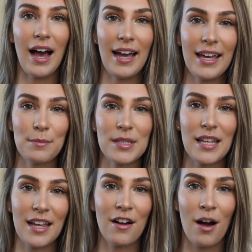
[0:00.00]
I am
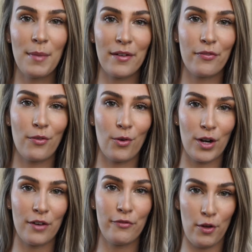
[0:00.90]
sitting on my
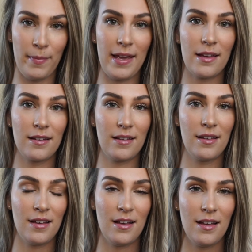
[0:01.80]
floor filming
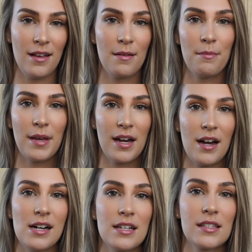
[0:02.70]

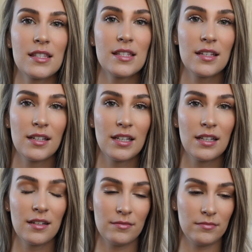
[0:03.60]
because
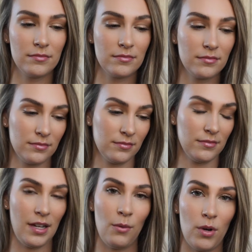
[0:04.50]

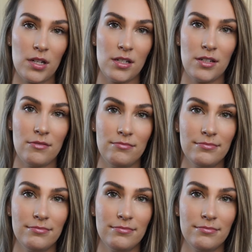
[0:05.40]
I want to.